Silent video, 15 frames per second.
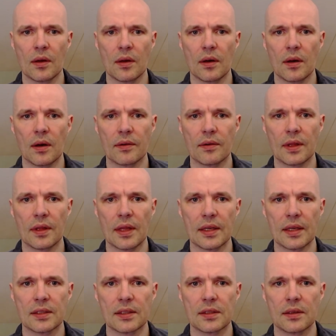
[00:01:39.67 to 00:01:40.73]
After
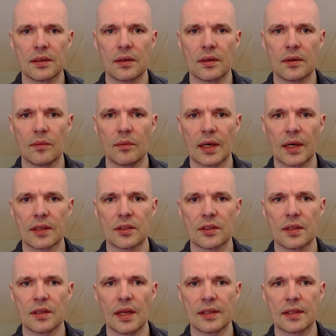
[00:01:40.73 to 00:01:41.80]
takes, black just
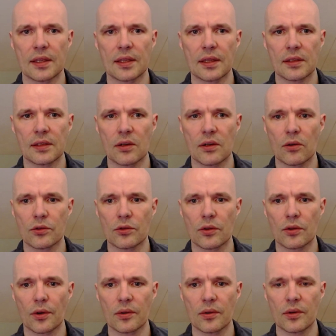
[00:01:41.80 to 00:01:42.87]
takes and this goes
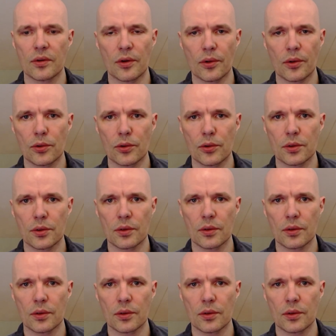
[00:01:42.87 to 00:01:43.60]
through. No good.